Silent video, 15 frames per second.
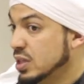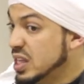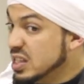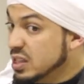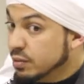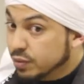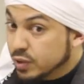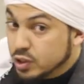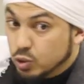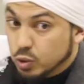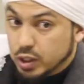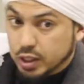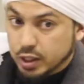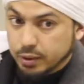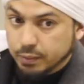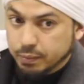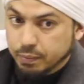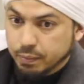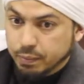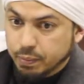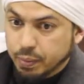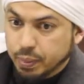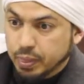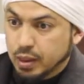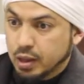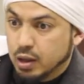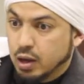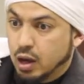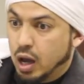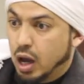Individually,
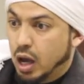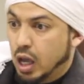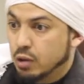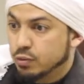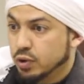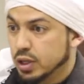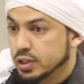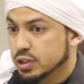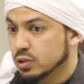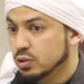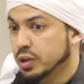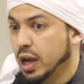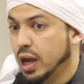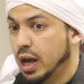if you listen to the